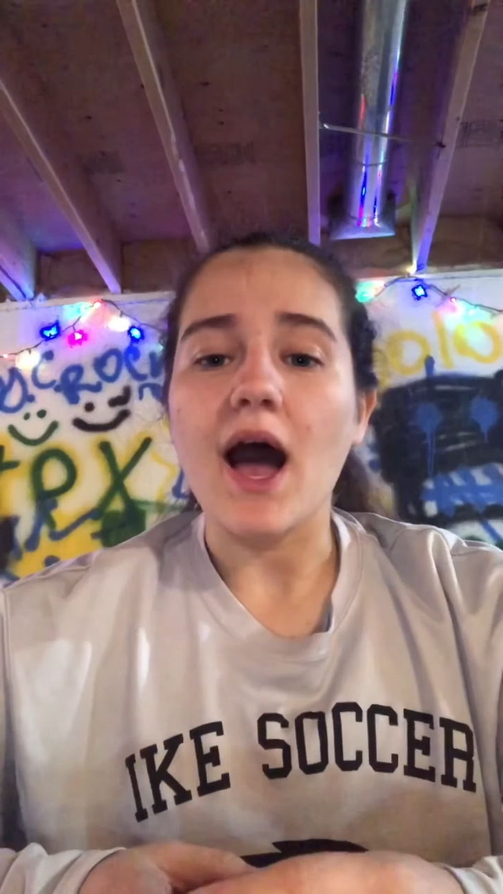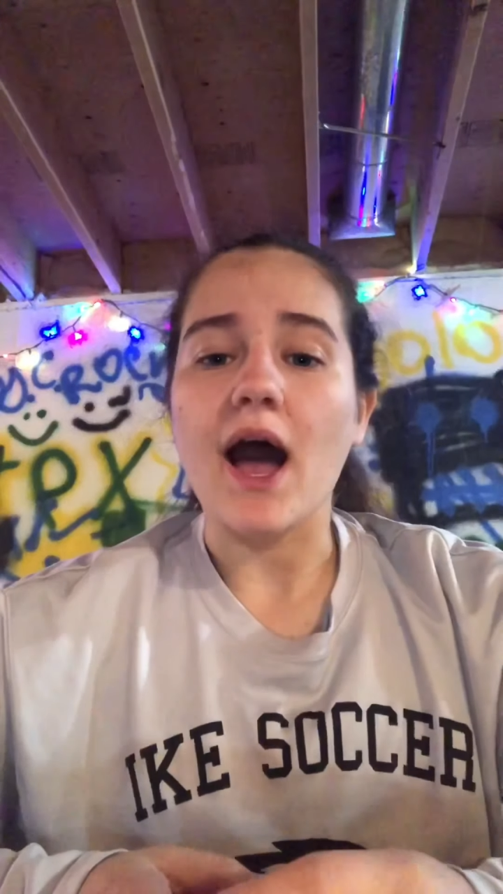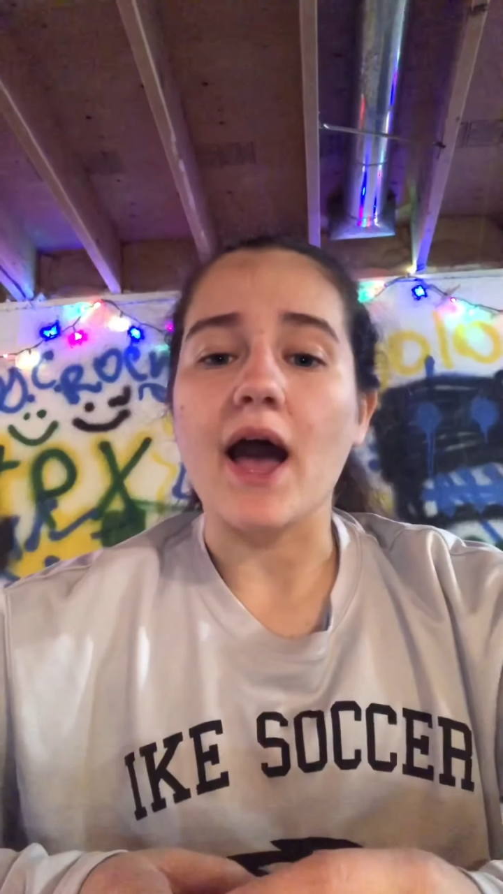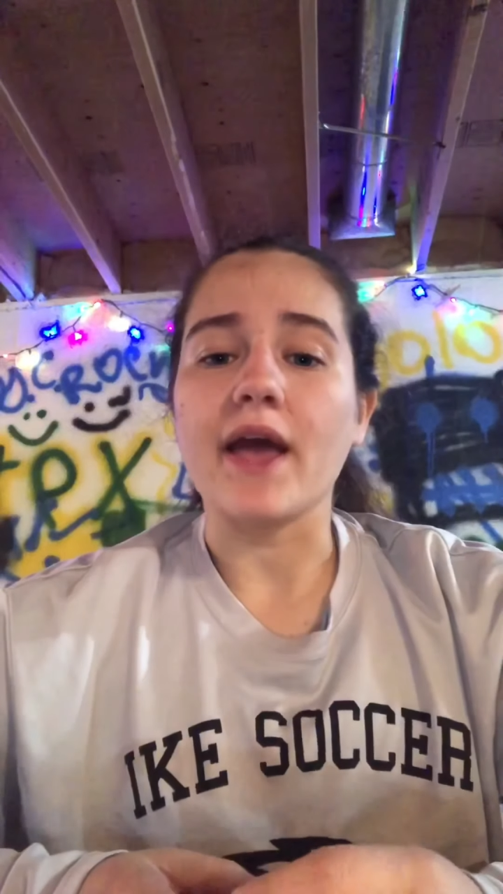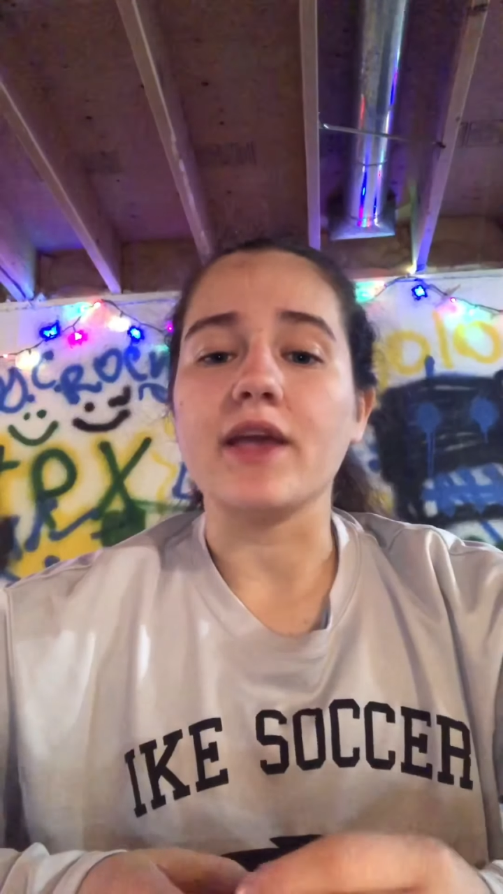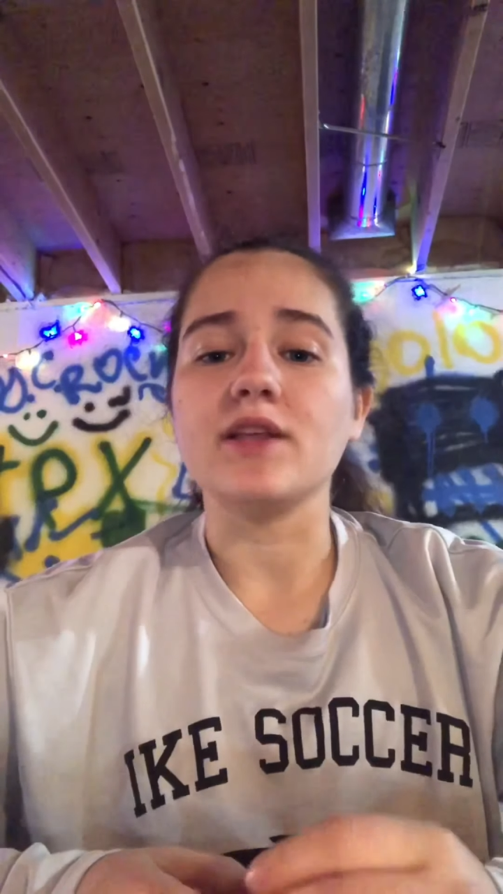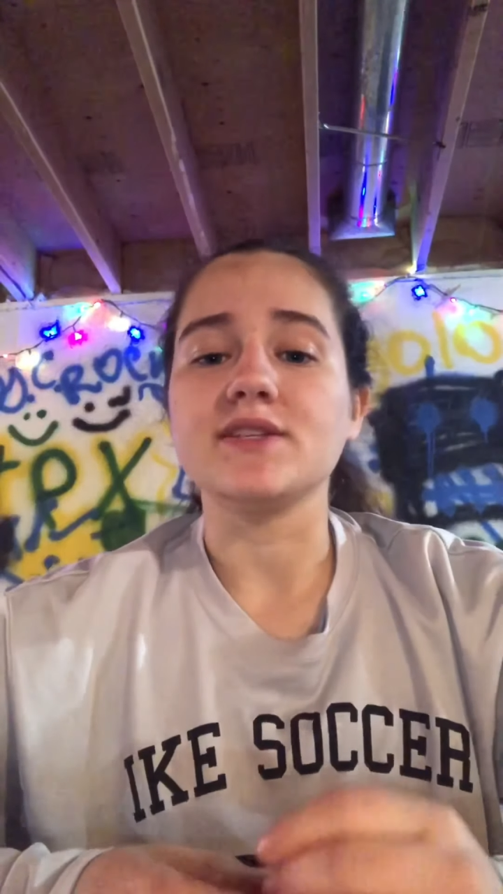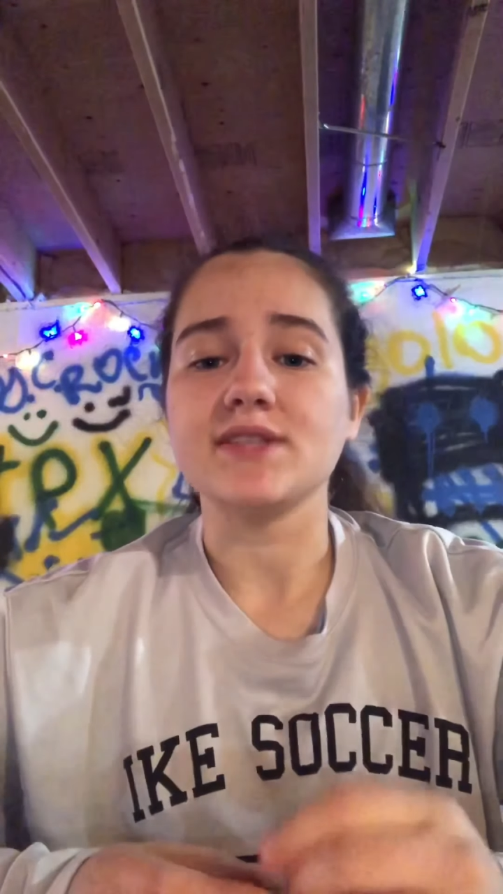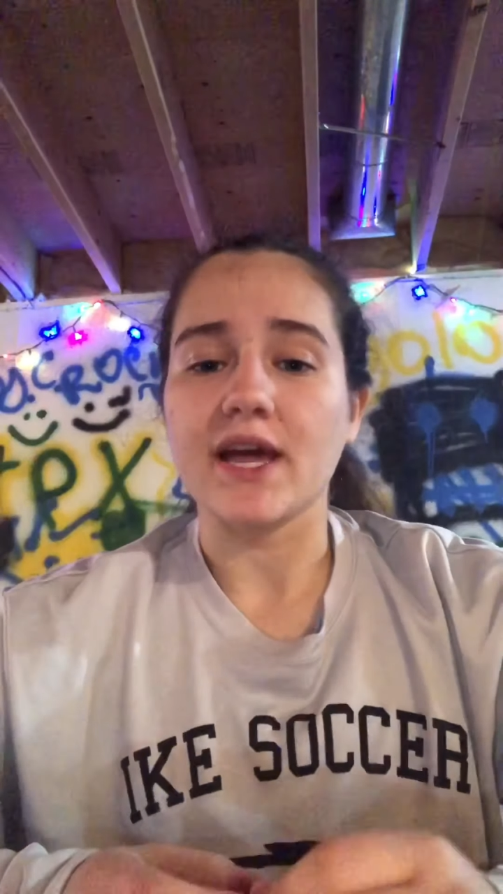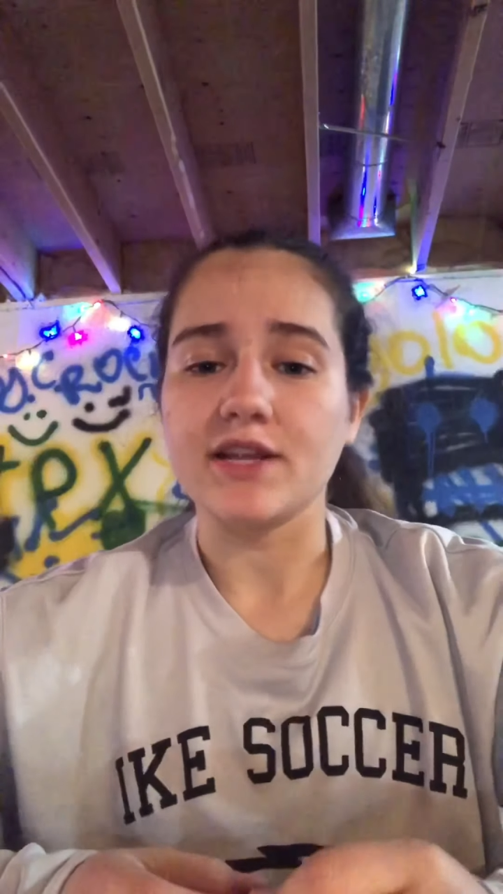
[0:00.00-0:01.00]
I
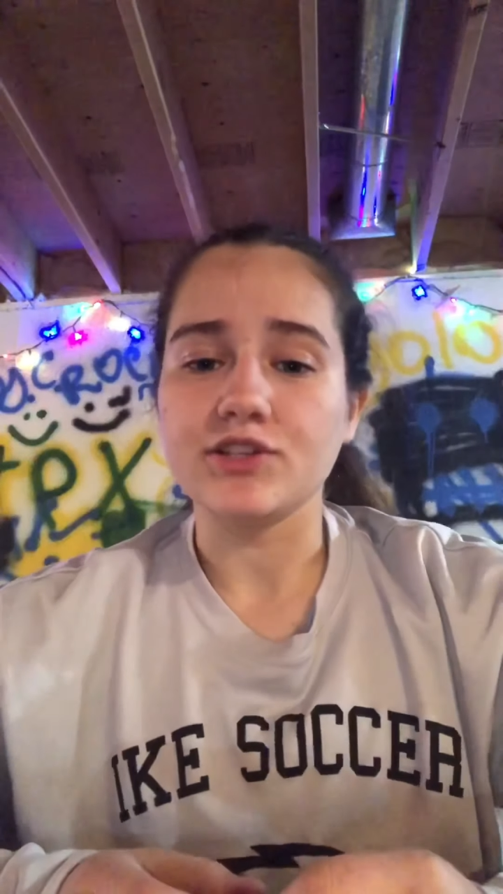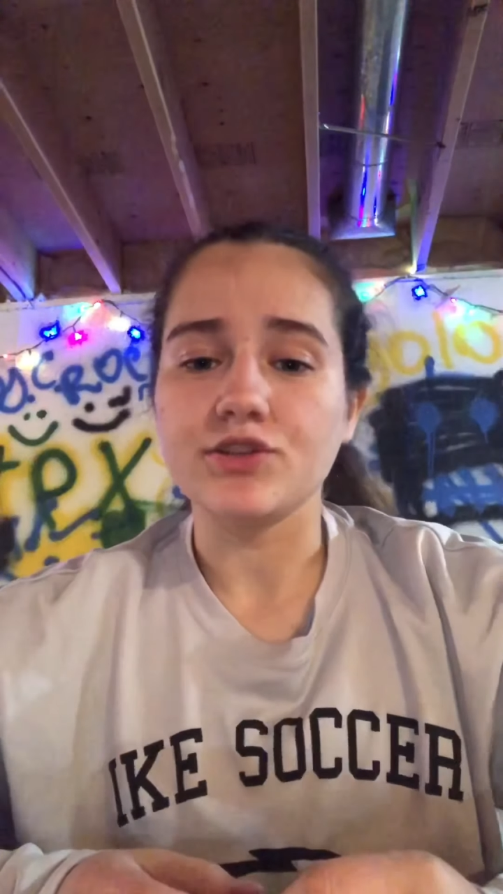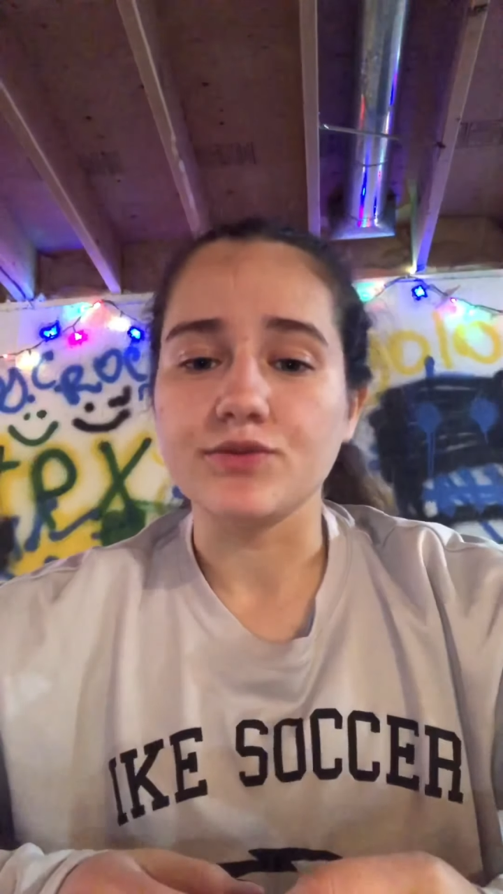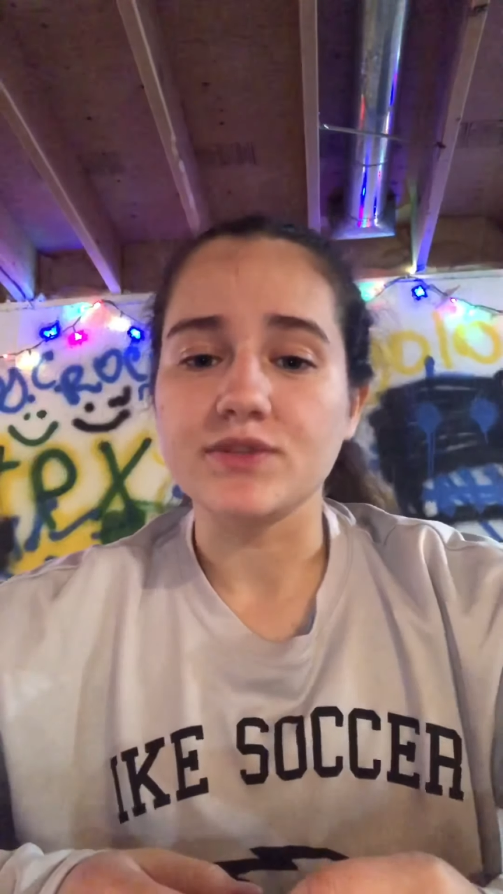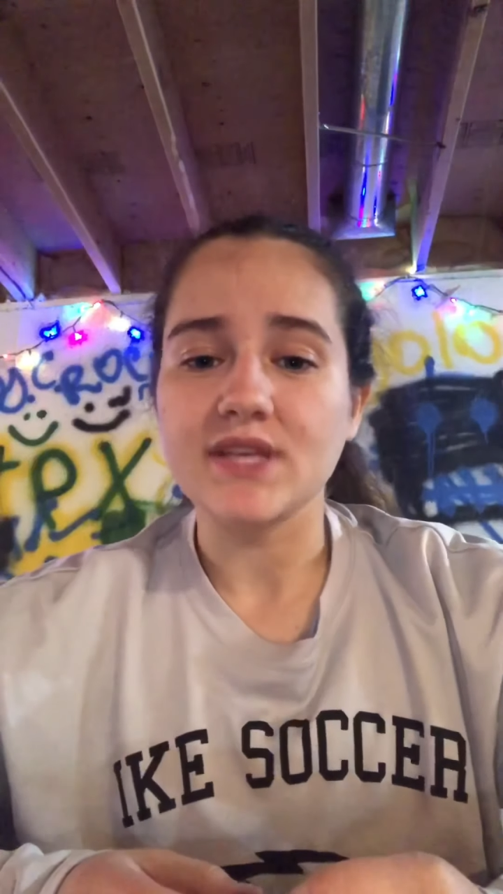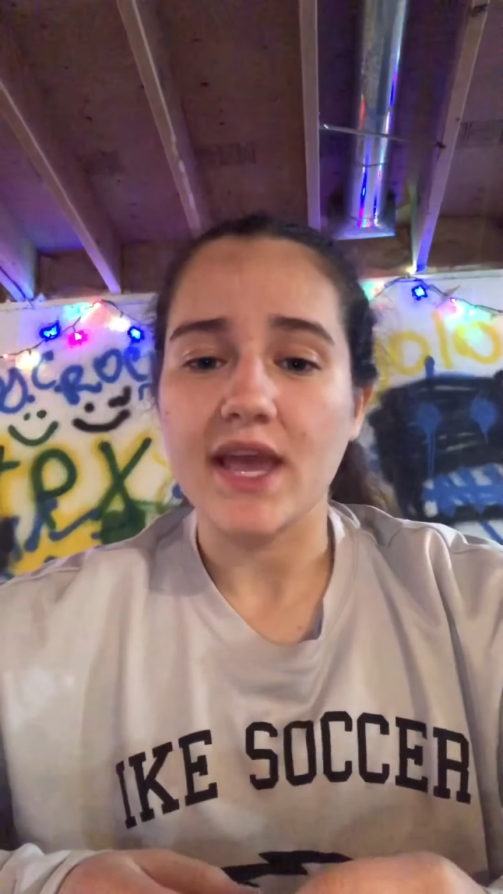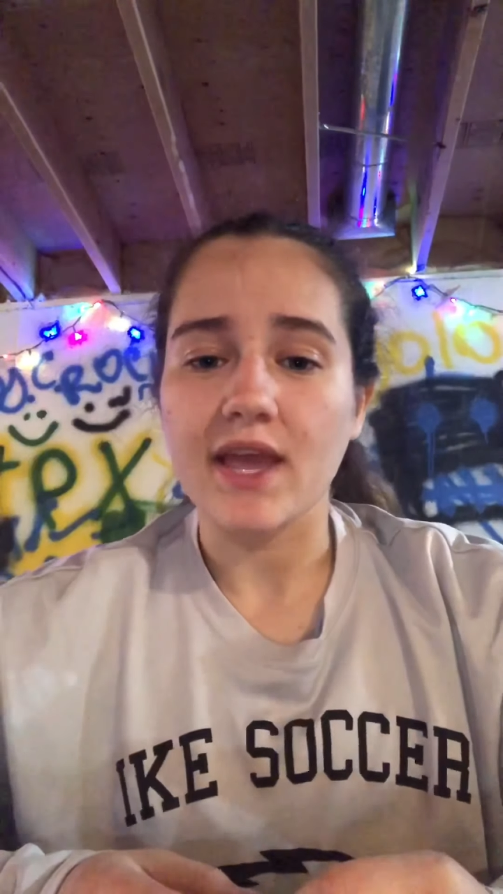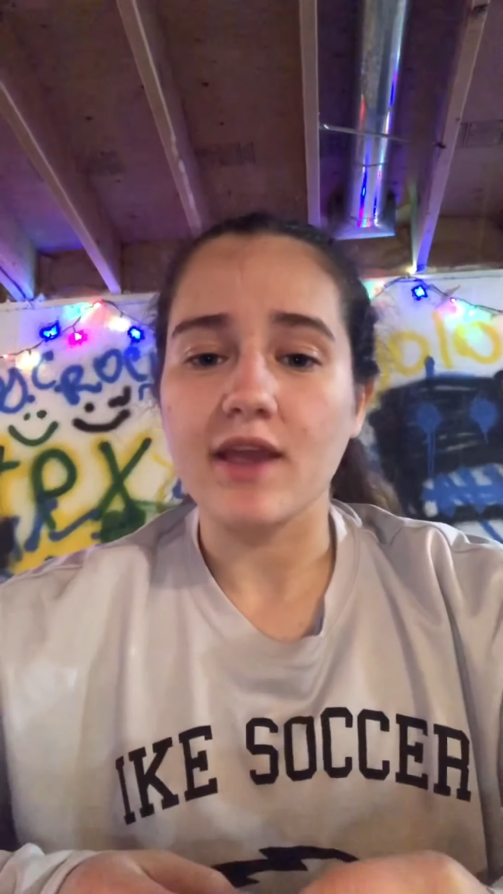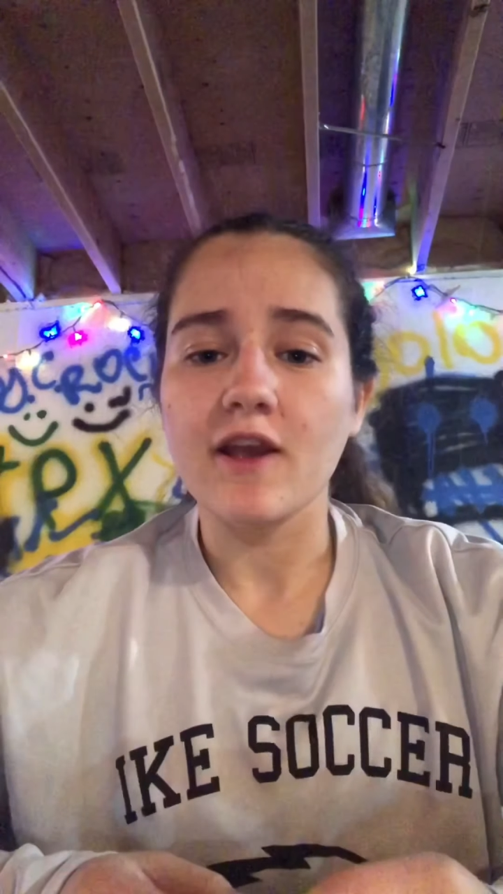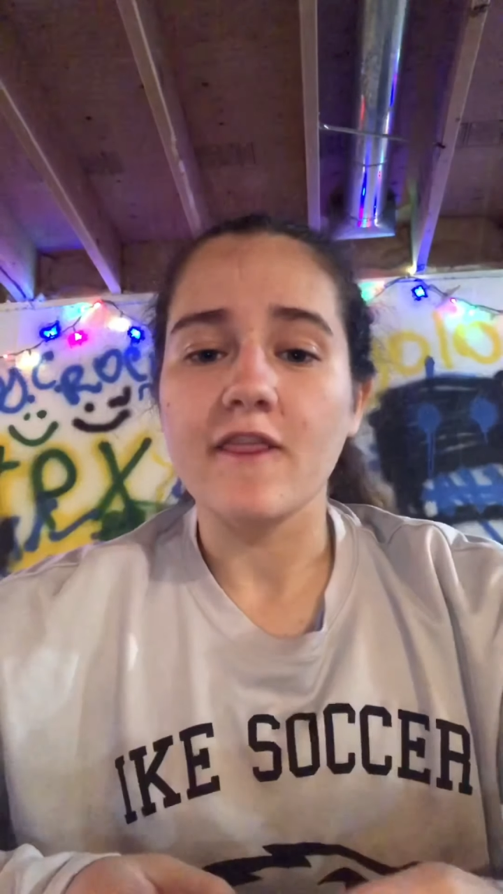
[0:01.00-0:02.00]
decided to take